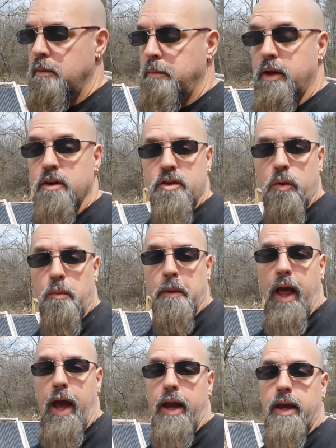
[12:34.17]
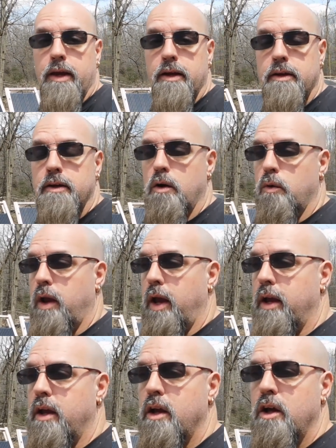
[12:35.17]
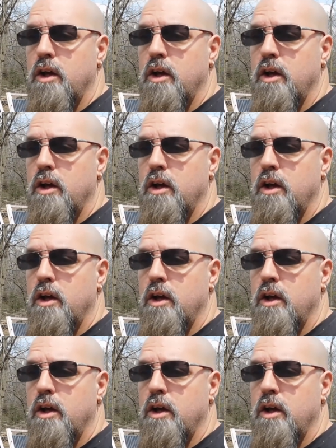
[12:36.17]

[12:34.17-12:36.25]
because they were black, okay,